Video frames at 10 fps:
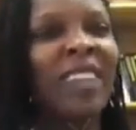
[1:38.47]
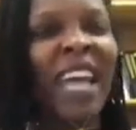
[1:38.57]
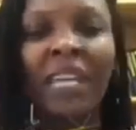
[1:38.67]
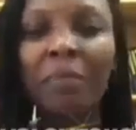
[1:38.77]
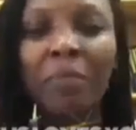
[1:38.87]

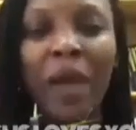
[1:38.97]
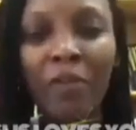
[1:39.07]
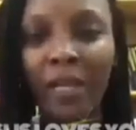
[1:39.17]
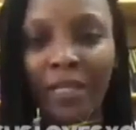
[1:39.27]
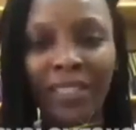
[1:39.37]
any
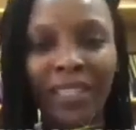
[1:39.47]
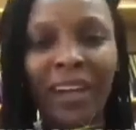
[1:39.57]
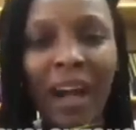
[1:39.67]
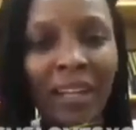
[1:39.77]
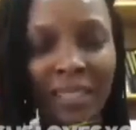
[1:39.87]
parent,
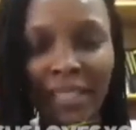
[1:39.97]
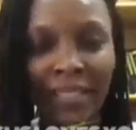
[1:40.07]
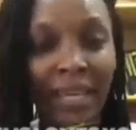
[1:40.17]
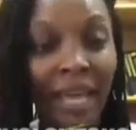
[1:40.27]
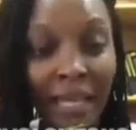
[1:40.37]

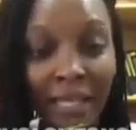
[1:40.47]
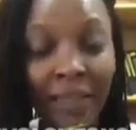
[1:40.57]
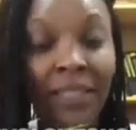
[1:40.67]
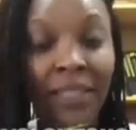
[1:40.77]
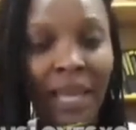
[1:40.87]
guardian, and in
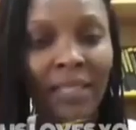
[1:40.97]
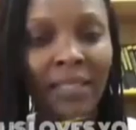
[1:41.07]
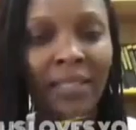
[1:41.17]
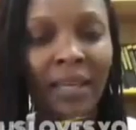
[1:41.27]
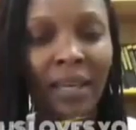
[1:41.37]
this
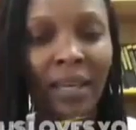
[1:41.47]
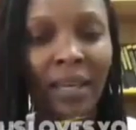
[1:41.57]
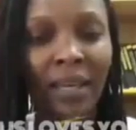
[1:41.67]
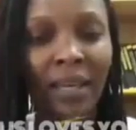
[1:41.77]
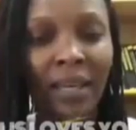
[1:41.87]
case,
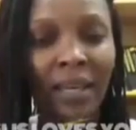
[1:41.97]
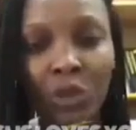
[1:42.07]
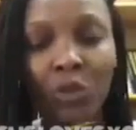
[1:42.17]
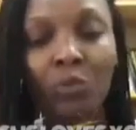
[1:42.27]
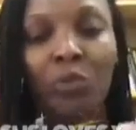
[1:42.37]
a leader
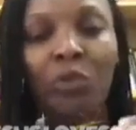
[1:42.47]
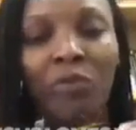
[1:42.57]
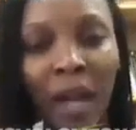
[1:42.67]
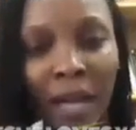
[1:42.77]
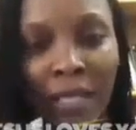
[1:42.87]
should
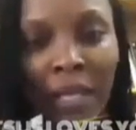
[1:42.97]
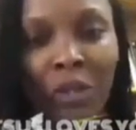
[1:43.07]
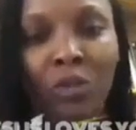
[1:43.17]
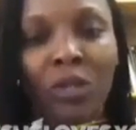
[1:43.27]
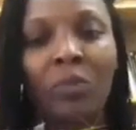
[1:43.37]
provide
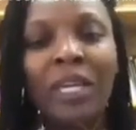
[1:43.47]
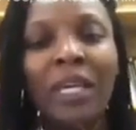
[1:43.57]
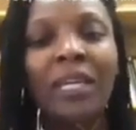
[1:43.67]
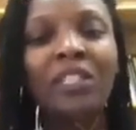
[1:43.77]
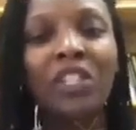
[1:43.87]
so that we
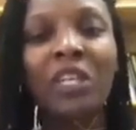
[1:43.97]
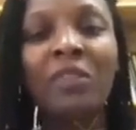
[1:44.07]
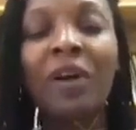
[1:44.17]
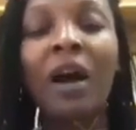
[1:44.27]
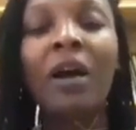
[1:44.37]
can
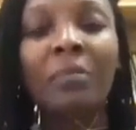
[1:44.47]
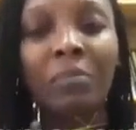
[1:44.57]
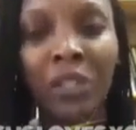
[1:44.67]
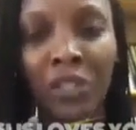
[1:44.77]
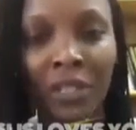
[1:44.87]
achieve our
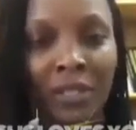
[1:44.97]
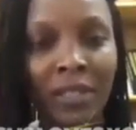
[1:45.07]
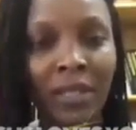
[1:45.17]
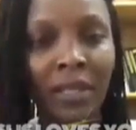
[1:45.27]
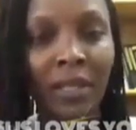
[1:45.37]

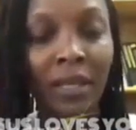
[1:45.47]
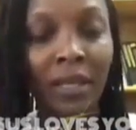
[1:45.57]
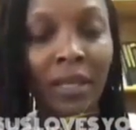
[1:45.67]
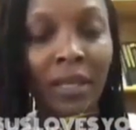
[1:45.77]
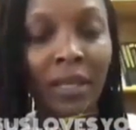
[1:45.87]
ambitions.
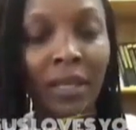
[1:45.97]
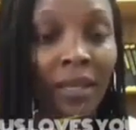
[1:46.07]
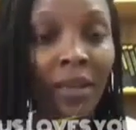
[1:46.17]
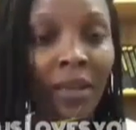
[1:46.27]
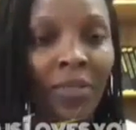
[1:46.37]

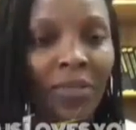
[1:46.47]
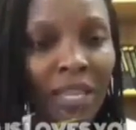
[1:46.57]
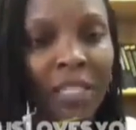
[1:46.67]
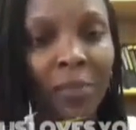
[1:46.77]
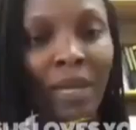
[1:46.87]
Instead,
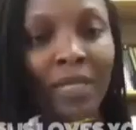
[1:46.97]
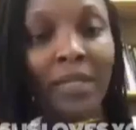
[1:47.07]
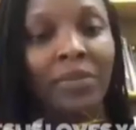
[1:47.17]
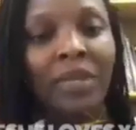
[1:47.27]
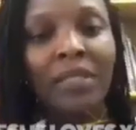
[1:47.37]
these
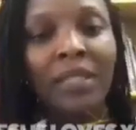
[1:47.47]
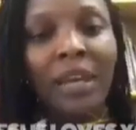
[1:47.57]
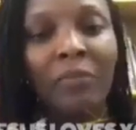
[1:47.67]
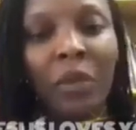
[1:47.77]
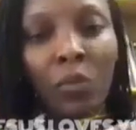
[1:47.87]
basic things
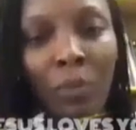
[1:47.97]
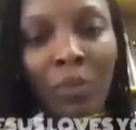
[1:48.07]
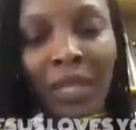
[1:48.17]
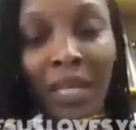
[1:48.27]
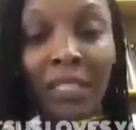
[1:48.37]
have been
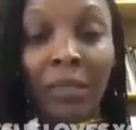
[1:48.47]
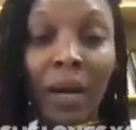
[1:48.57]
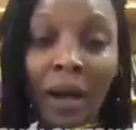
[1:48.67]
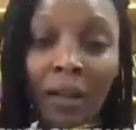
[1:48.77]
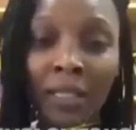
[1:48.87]
weaponized
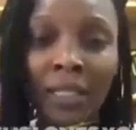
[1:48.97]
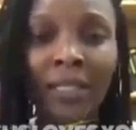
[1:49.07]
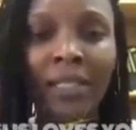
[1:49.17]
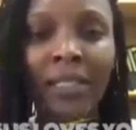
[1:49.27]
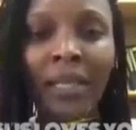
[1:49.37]
by our
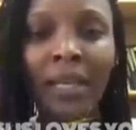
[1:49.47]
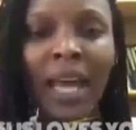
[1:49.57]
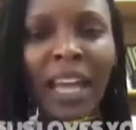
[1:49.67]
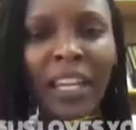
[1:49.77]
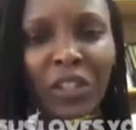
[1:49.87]
leaders
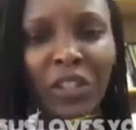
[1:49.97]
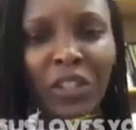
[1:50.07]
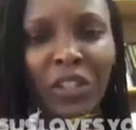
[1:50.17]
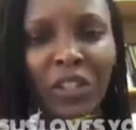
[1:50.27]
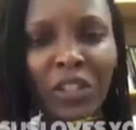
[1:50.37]
and
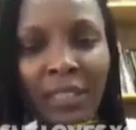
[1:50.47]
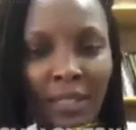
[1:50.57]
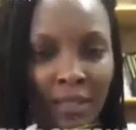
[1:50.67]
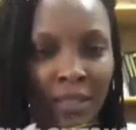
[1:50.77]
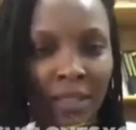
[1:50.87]
used
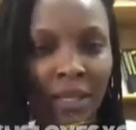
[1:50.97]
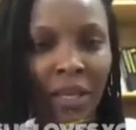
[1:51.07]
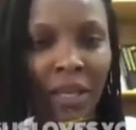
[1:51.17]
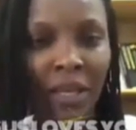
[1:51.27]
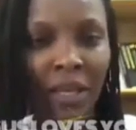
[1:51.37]
against us,
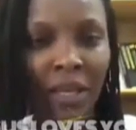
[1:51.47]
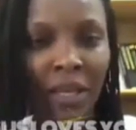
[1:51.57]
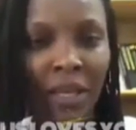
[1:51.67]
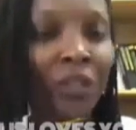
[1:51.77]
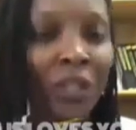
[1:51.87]

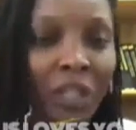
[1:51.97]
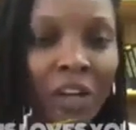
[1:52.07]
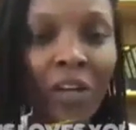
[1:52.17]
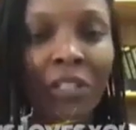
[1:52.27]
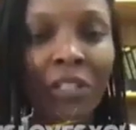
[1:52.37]
used to
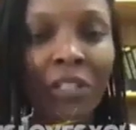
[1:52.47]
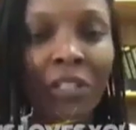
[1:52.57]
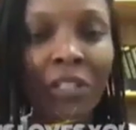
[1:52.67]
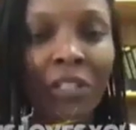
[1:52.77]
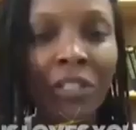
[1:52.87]
lure us to
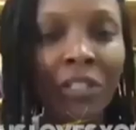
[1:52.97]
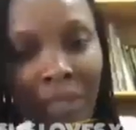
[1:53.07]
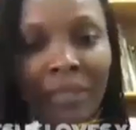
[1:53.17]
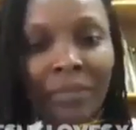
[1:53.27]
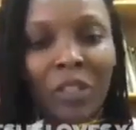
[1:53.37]
do their
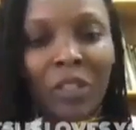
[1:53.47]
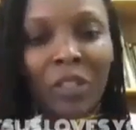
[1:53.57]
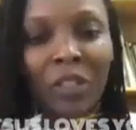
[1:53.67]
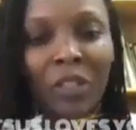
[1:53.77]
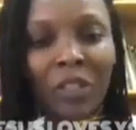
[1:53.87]
bidding,
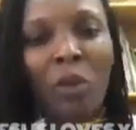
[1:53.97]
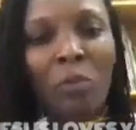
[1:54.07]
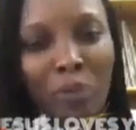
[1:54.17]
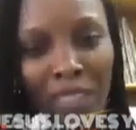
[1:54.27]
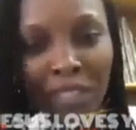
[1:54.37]
used to
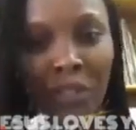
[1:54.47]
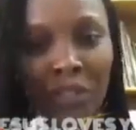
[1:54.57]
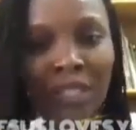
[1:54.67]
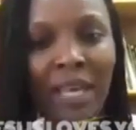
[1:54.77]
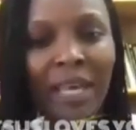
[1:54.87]
oppress
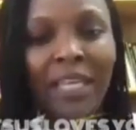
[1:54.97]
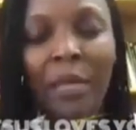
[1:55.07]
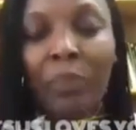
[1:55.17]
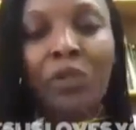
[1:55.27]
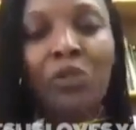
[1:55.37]
us,
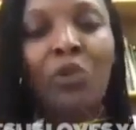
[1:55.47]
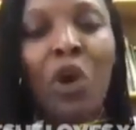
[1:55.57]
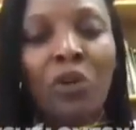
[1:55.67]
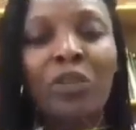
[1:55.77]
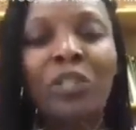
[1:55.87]
keep us too
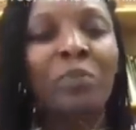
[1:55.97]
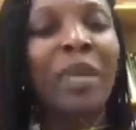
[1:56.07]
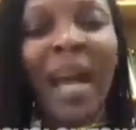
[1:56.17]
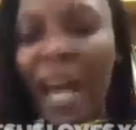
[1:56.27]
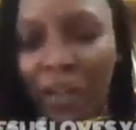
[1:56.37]
hungry to
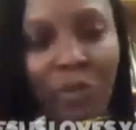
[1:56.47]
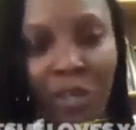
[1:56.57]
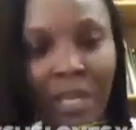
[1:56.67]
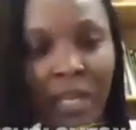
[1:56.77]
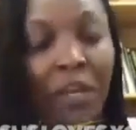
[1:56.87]
be
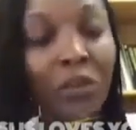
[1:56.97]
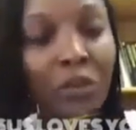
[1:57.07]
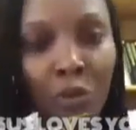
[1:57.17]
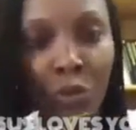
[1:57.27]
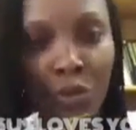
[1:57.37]
angry,
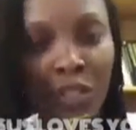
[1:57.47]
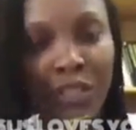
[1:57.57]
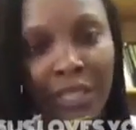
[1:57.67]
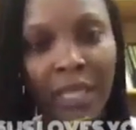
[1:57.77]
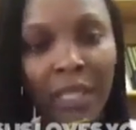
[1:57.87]

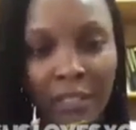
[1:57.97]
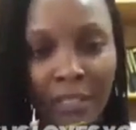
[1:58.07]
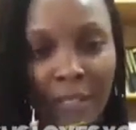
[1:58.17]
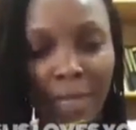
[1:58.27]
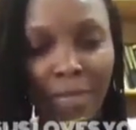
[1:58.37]
used to kill
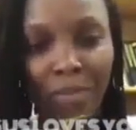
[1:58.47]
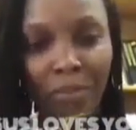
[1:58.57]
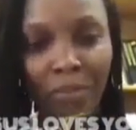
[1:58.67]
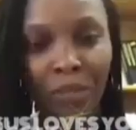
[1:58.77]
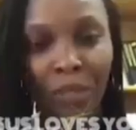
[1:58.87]
us.
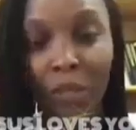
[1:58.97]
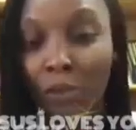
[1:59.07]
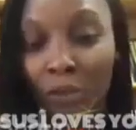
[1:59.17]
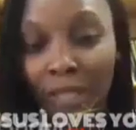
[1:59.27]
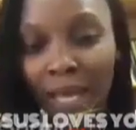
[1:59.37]

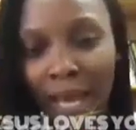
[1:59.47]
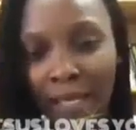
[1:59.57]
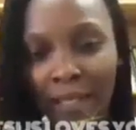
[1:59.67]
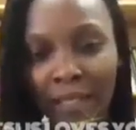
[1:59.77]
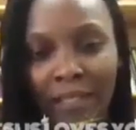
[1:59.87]
So, dear
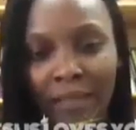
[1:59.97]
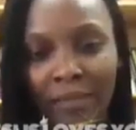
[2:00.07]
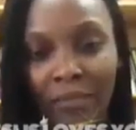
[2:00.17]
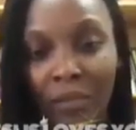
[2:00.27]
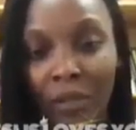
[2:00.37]
Agnes,
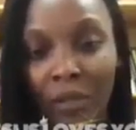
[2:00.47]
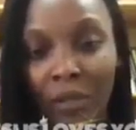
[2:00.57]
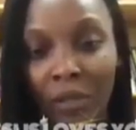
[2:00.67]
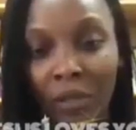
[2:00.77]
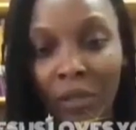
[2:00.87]

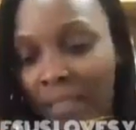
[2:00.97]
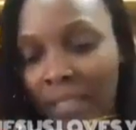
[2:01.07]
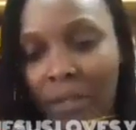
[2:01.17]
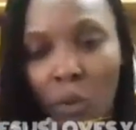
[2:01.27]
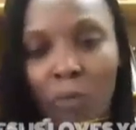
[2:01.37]
it was
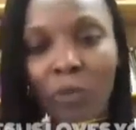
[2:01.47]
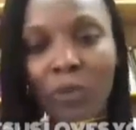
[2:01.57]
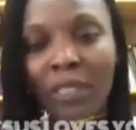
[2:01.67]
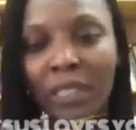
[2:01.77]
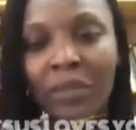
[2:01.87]
indeed
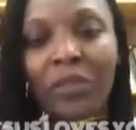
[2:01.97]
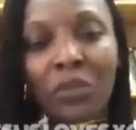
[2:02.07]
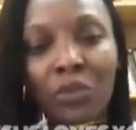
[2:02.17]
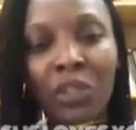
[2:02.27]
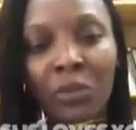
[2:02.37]
hopeful to see the
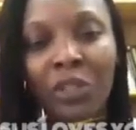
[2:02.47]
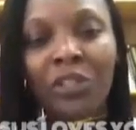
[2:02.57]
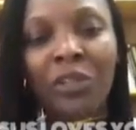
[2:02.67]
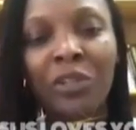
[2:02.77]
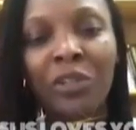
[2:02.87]
new
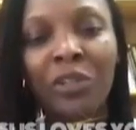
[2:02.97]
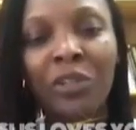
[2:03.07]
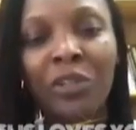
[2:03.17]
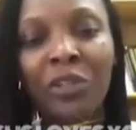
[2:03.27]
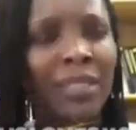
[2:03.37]
generation of
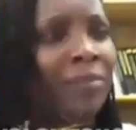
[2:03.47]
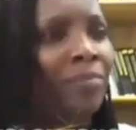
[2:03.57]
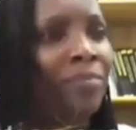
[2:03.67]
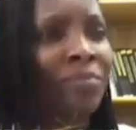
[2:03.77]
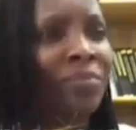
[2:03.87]
Nigerians
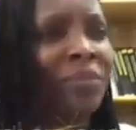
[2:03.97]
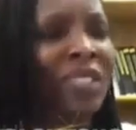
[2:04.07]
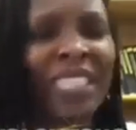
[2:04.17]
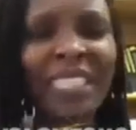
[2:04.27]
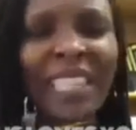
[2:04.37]
stand